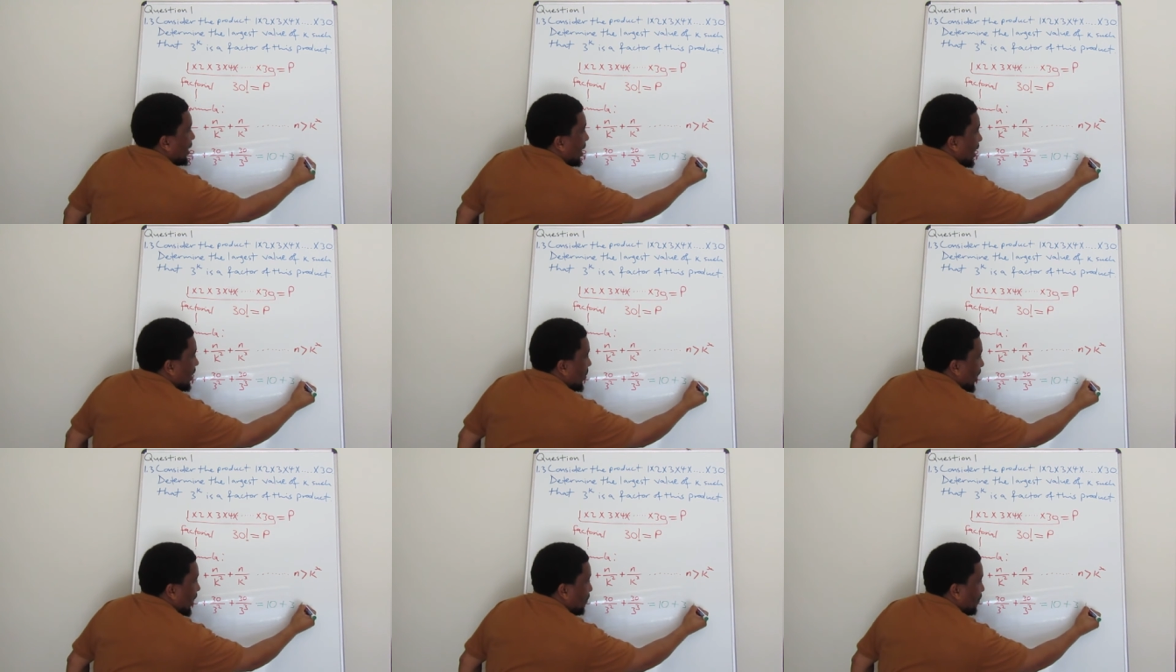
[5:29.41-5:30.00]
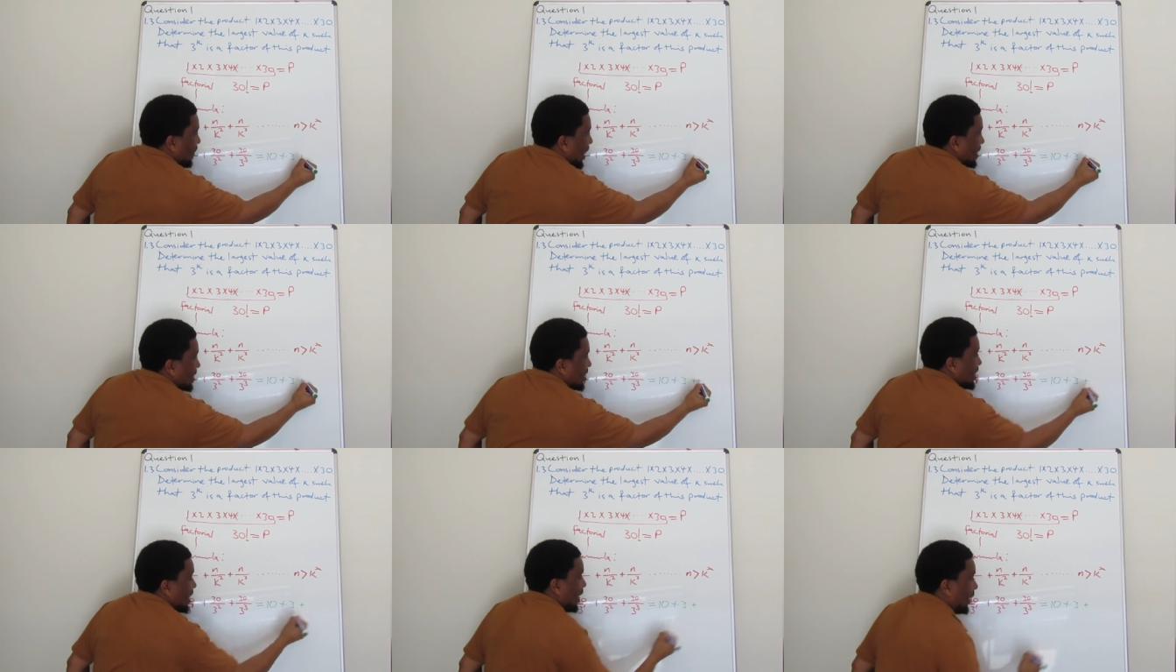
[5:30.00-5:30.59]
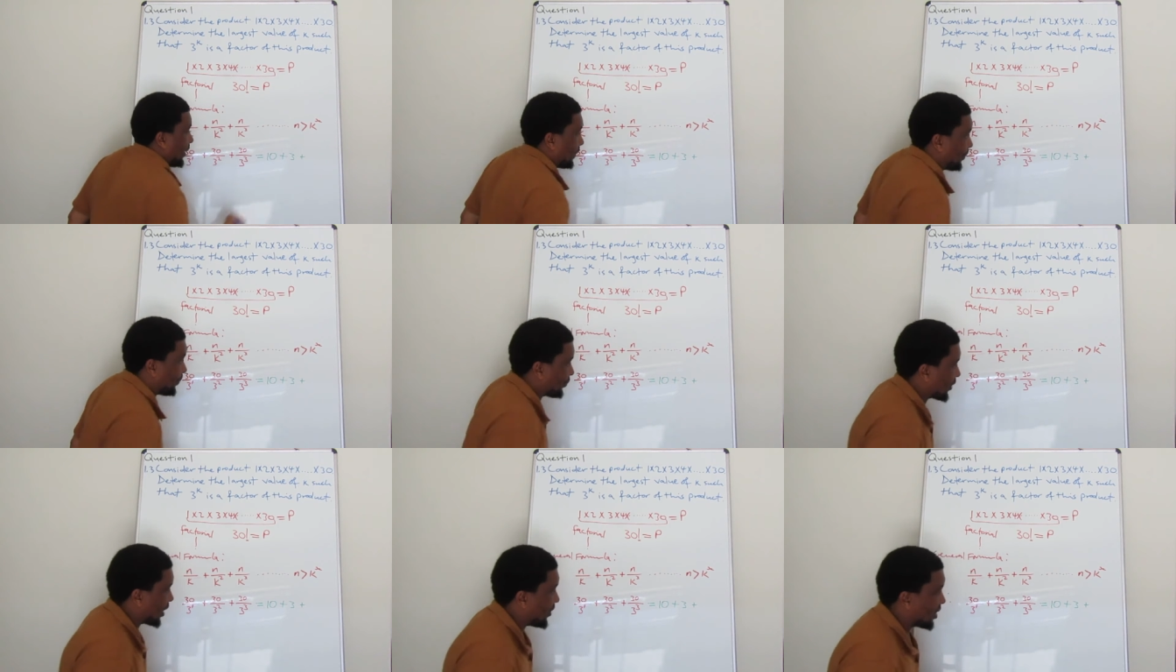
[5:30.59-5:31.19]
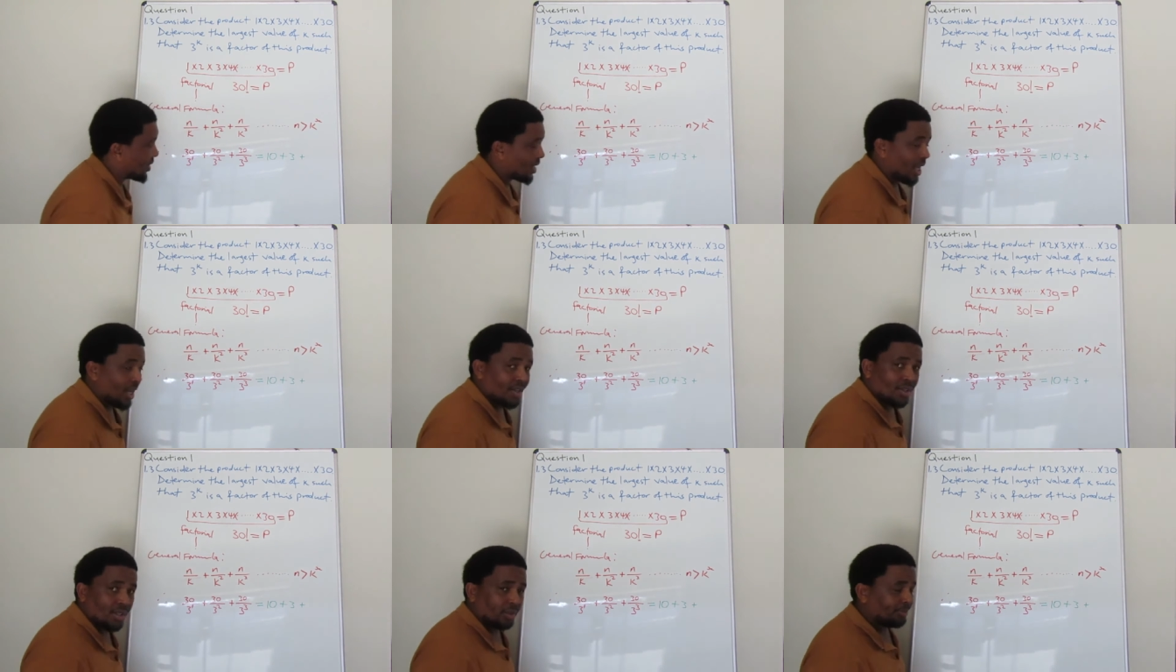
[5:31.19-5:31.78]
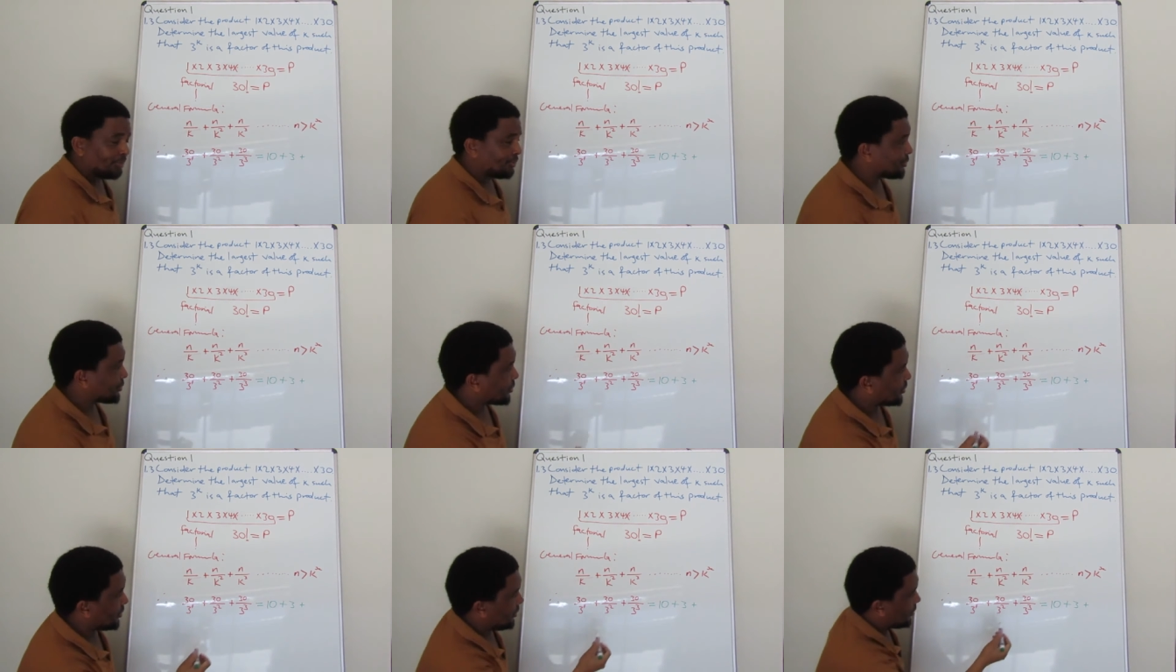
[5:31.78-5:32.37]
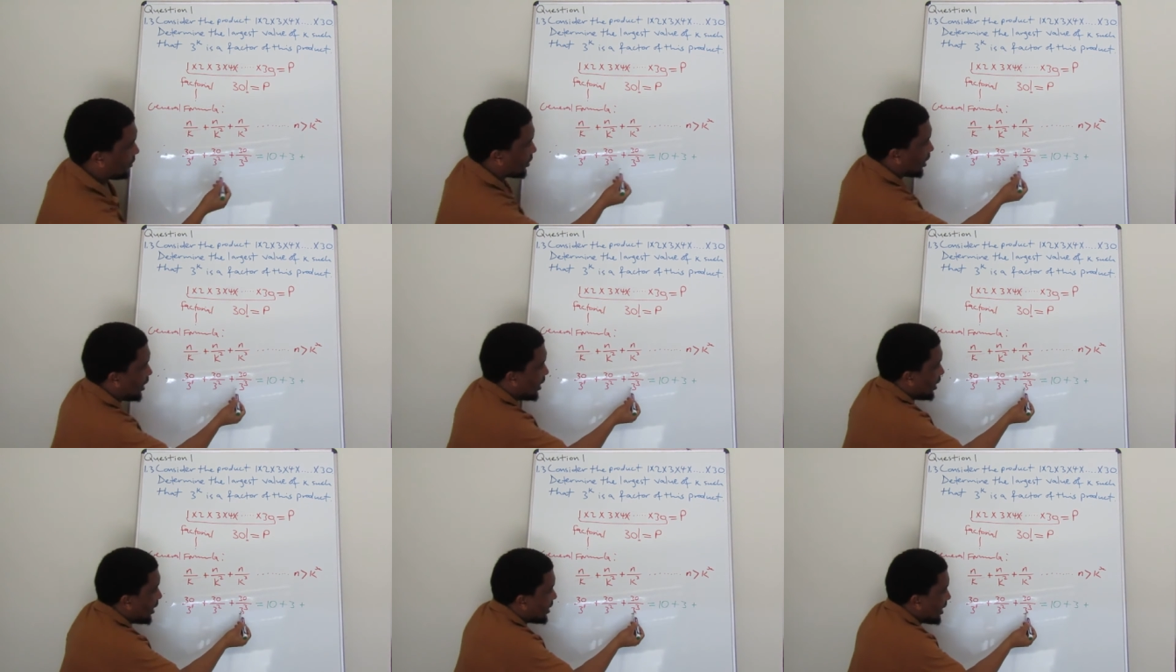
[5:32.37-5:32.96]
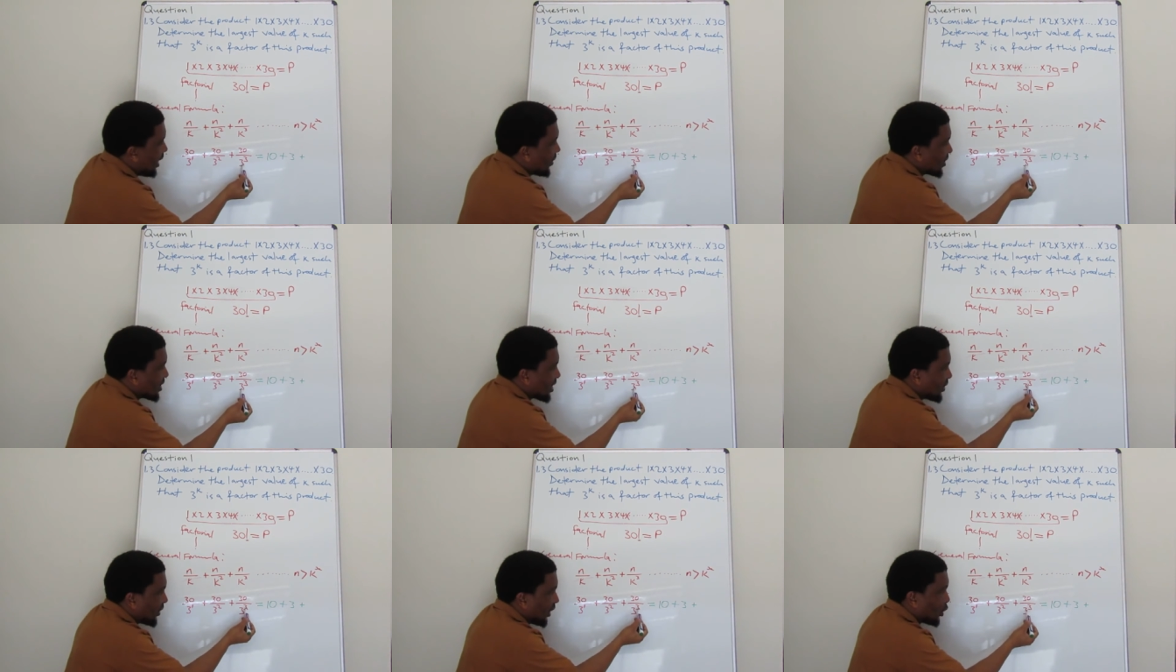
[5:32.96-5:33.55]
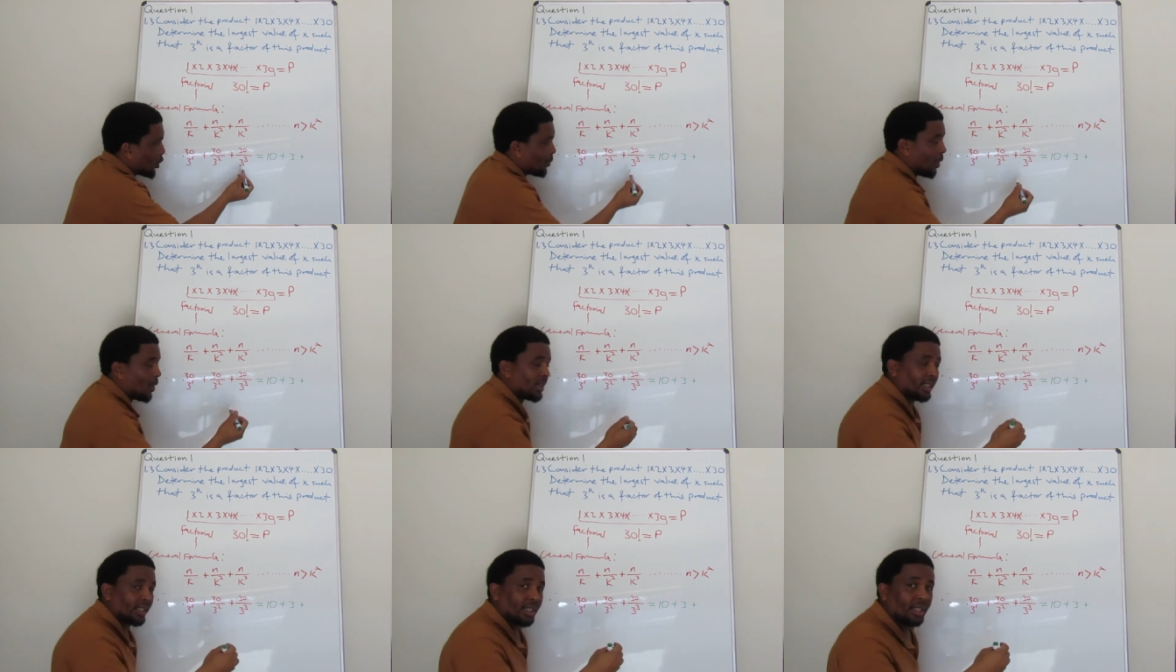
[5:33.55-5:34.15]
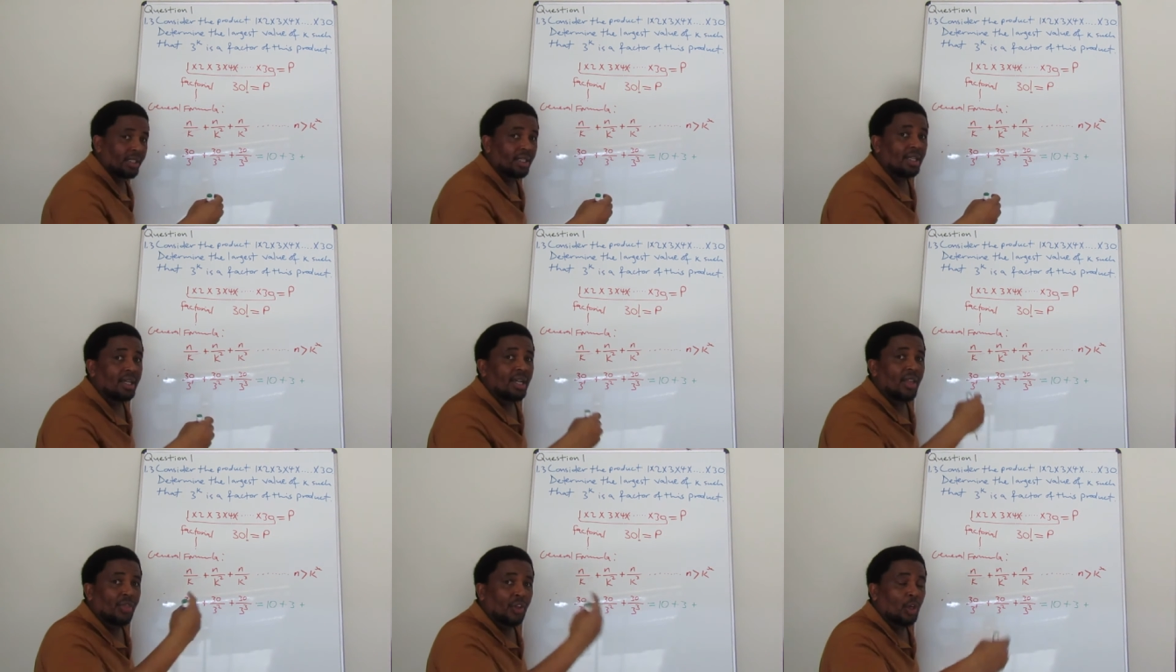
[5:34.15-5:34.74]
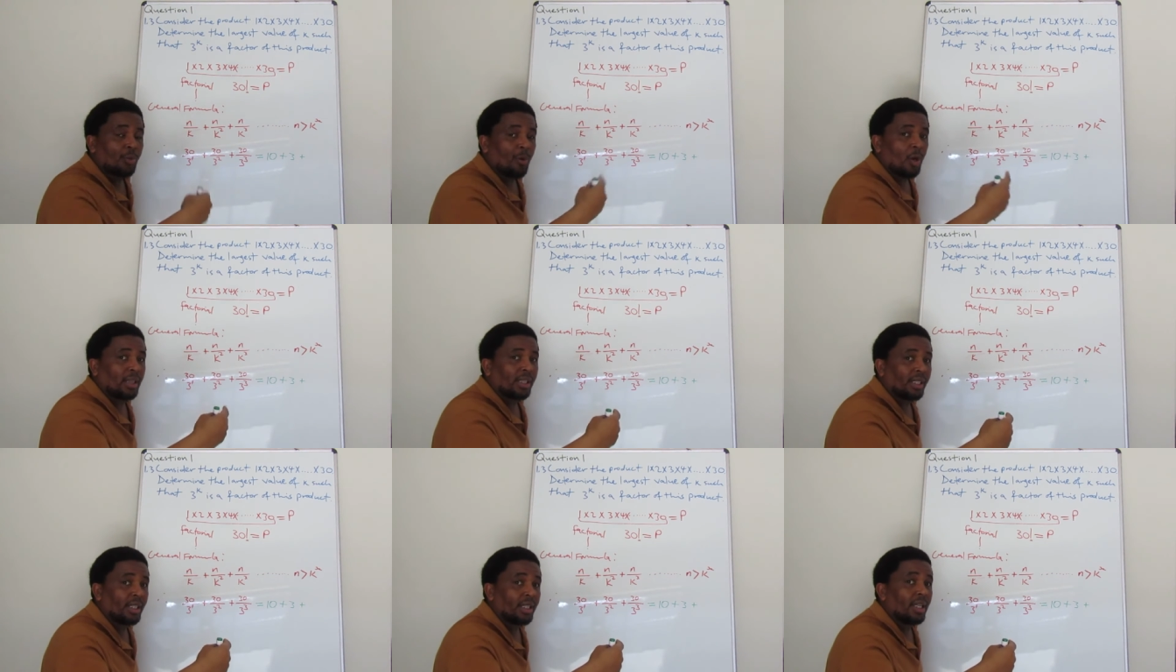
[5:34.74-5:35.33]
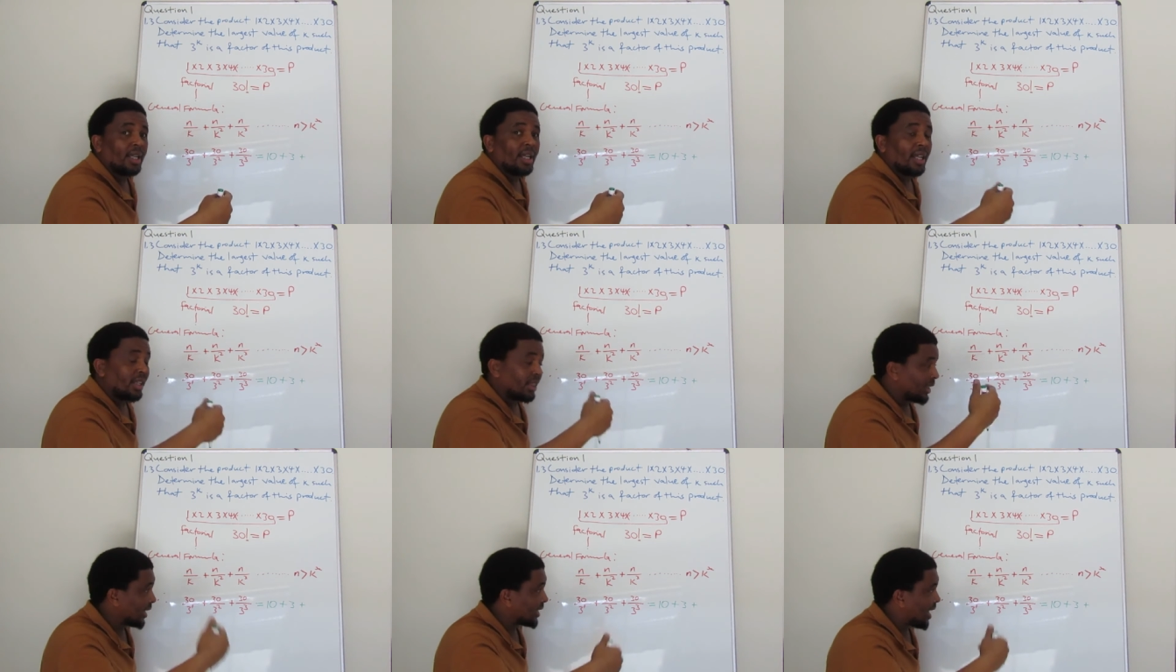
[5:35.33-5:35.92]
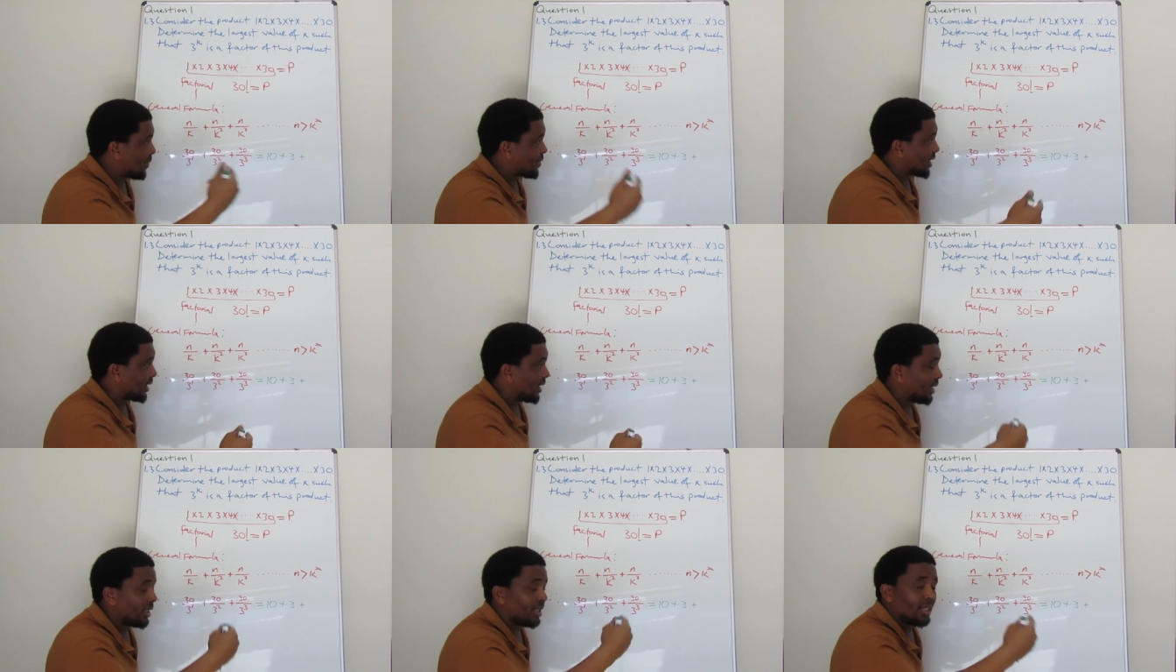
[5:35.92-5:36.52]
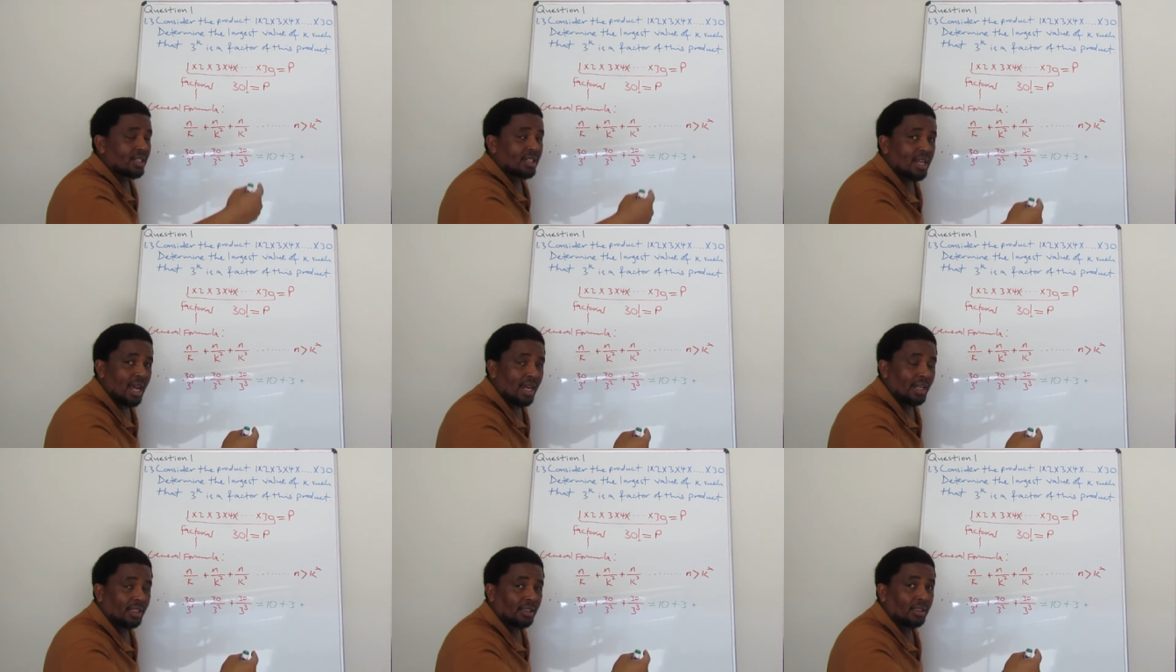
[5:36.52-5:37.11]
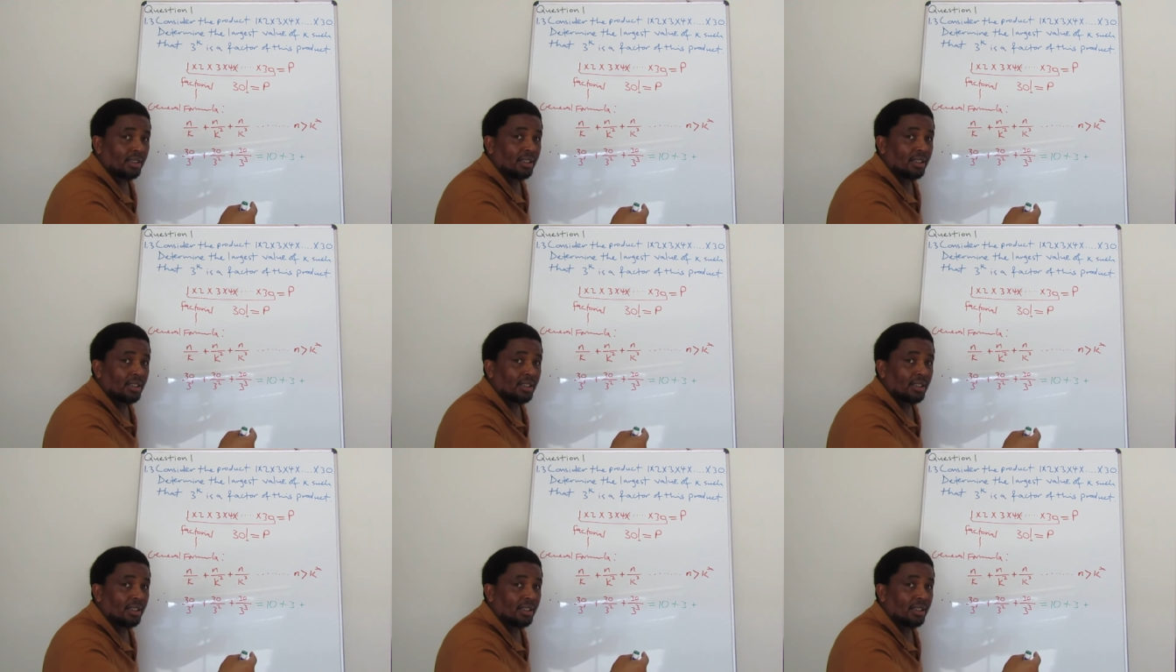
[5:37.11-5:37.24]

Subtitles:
And then plus here, in this case, here, this is 3 to the power 3. 3 to the power 3, 3 times 3, it's 9.